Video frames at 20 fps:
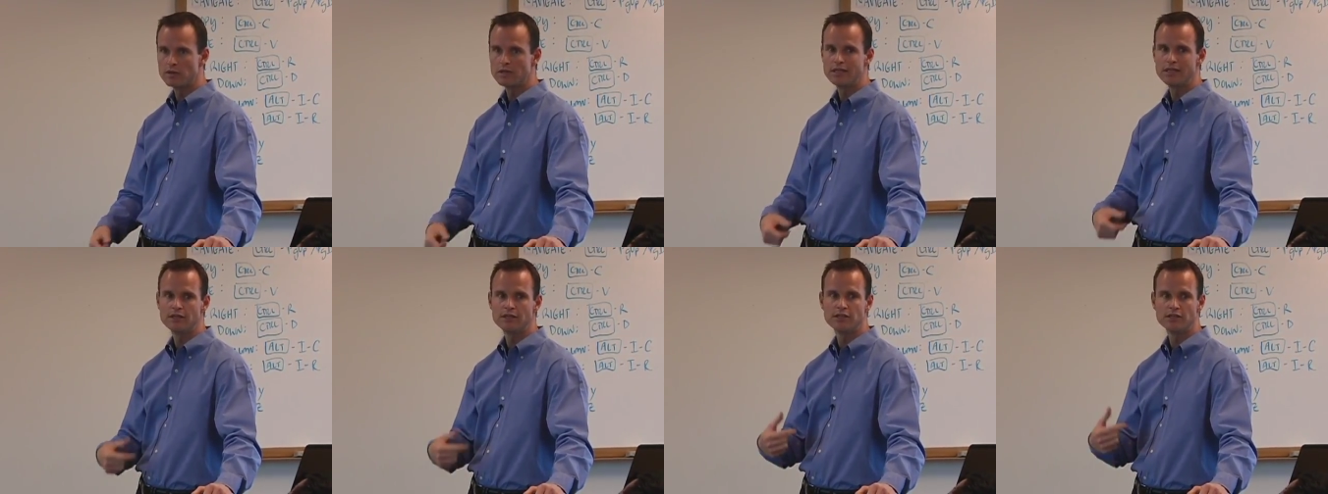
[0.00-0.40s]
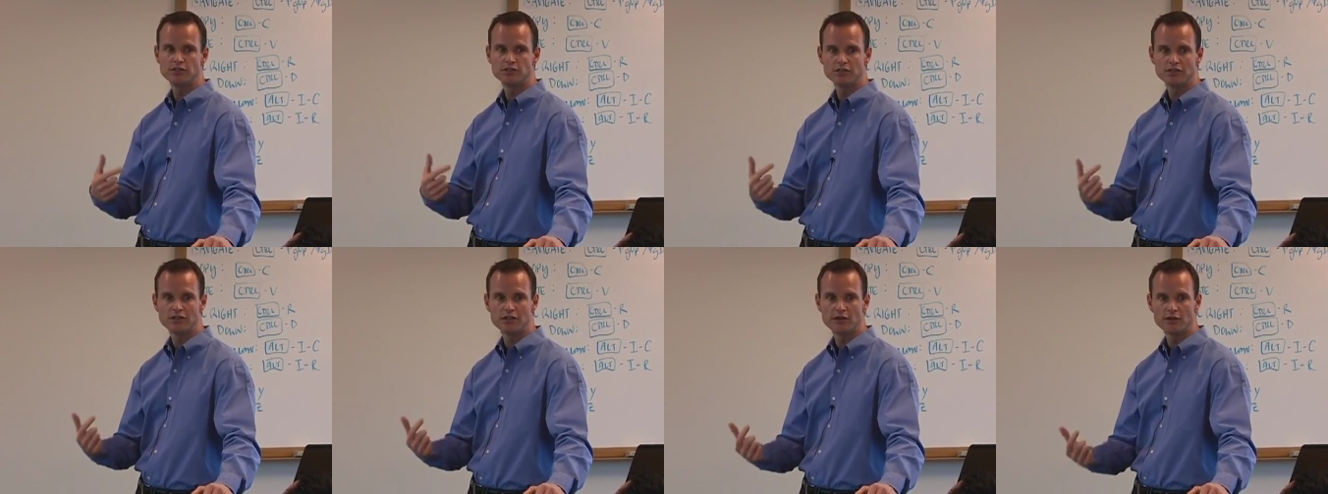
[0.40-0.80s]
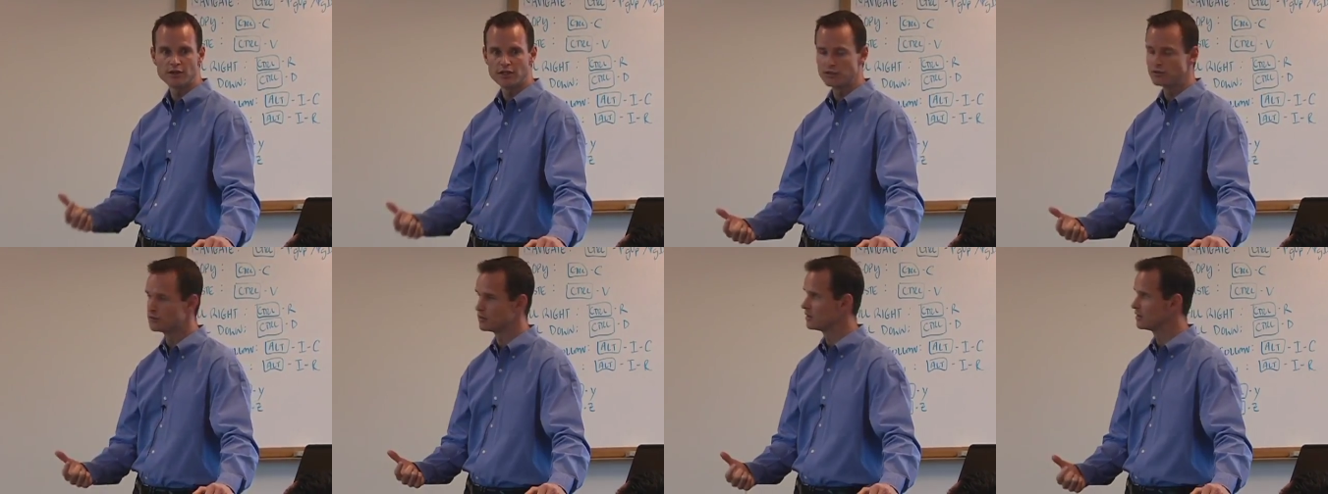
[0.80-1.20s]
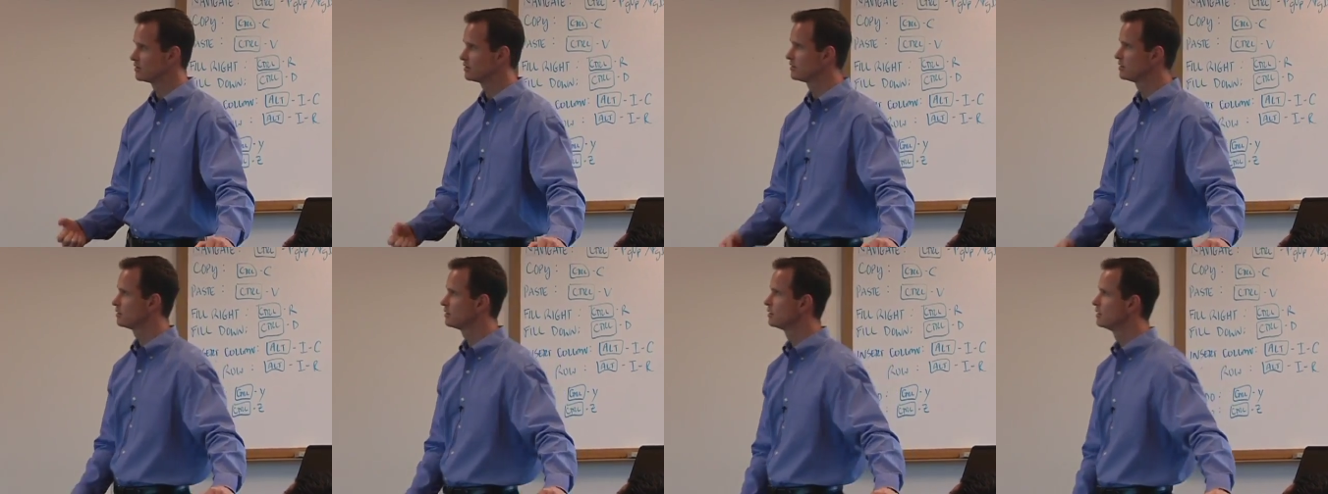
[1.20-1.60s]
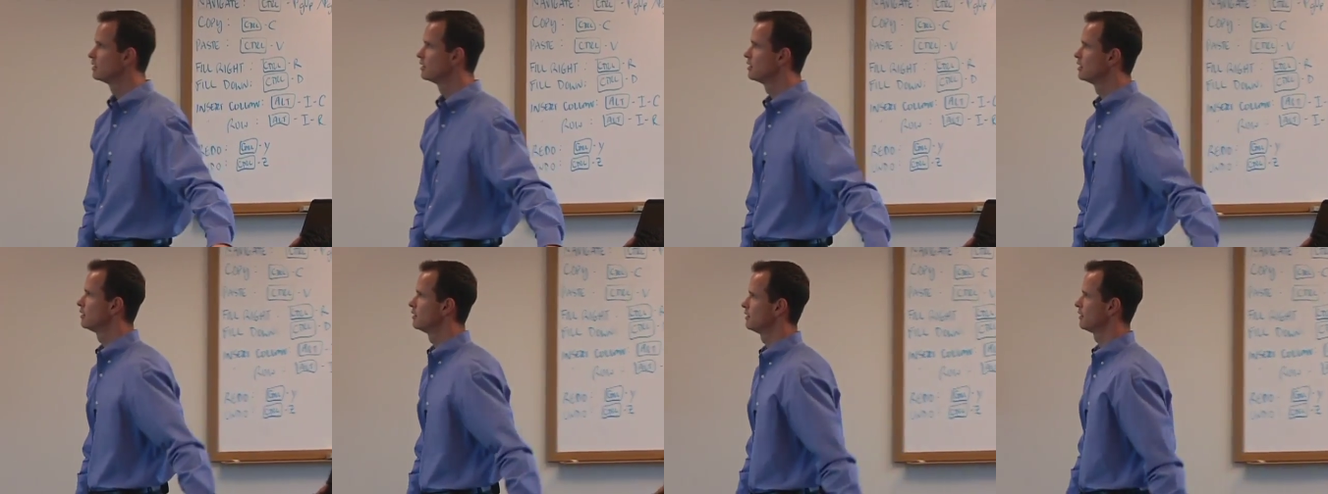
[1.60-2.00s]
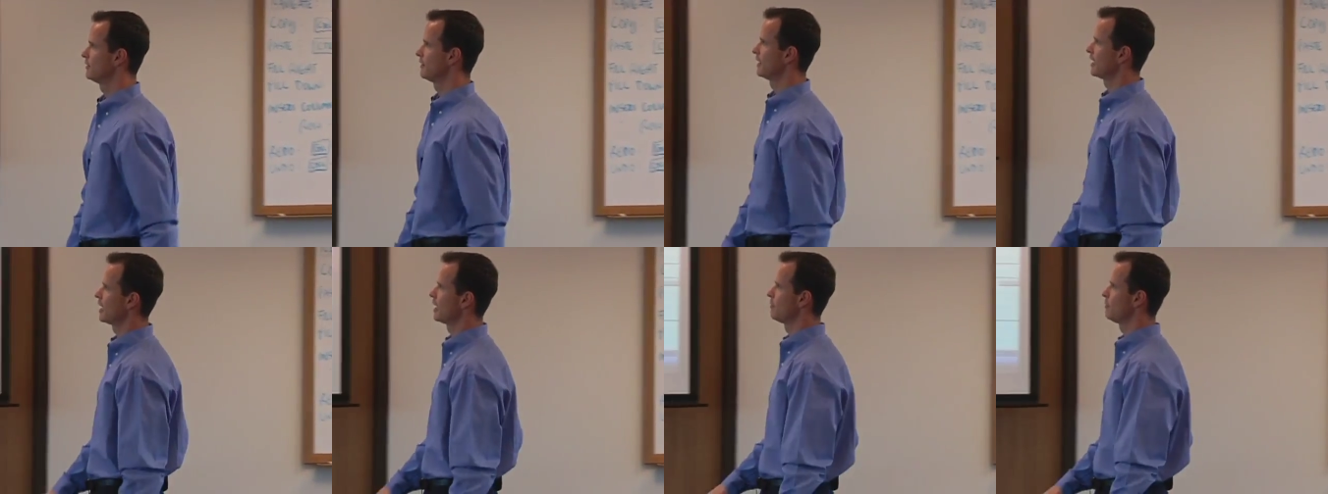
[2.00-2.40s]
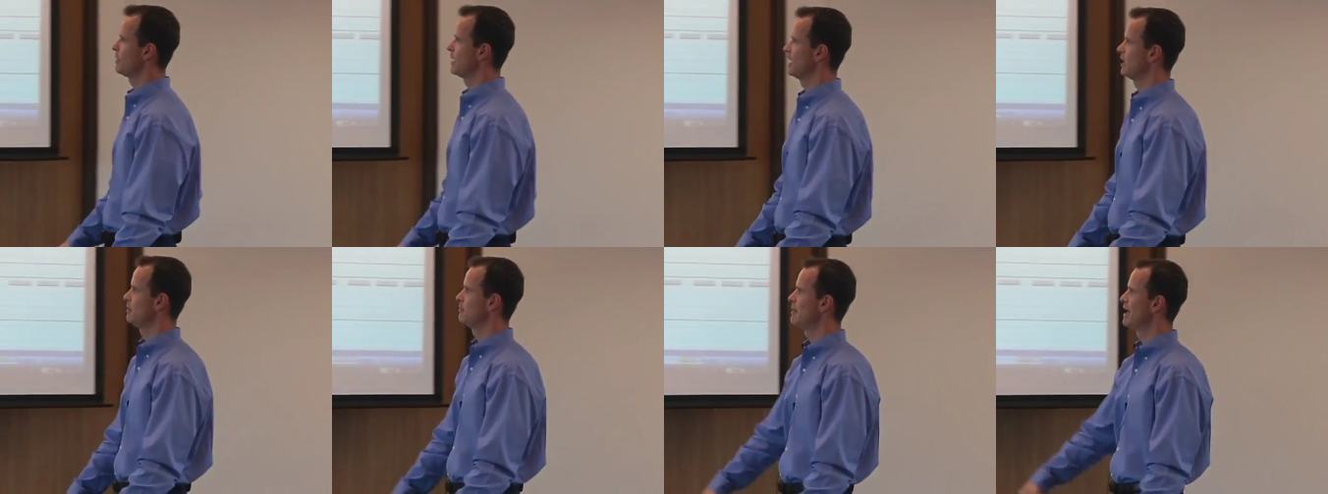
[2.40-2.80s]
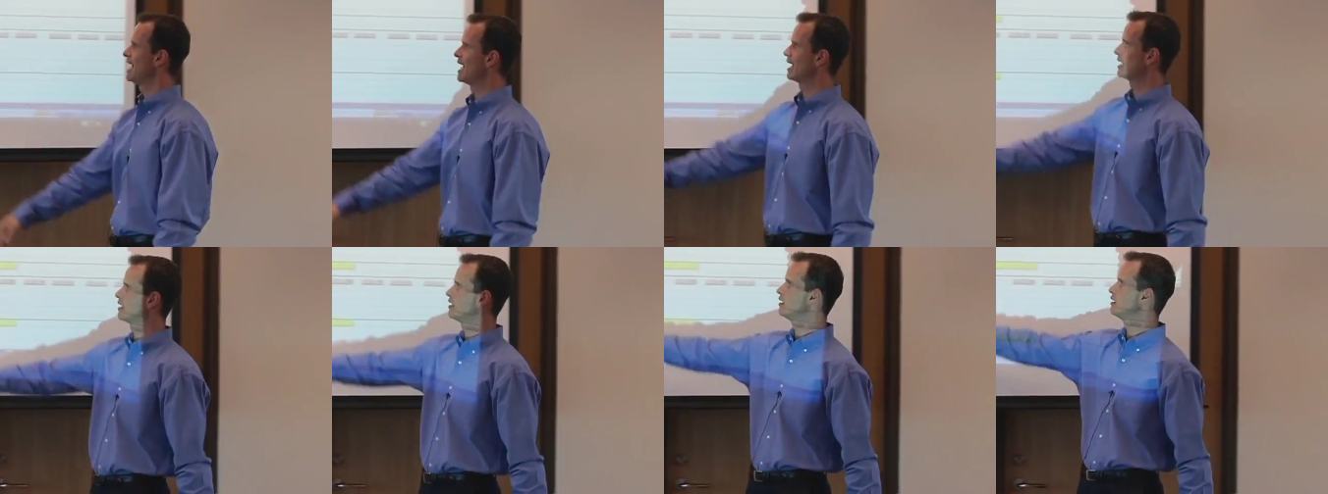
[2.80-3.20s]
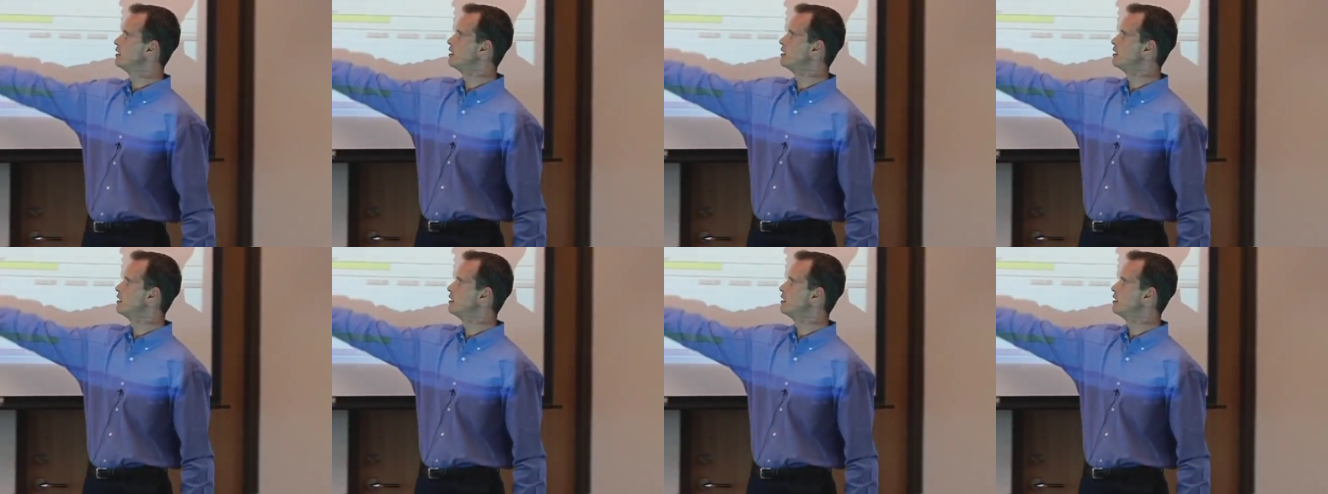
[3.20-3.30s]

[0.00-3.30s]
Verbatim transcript: in addition to their interest that they got paid back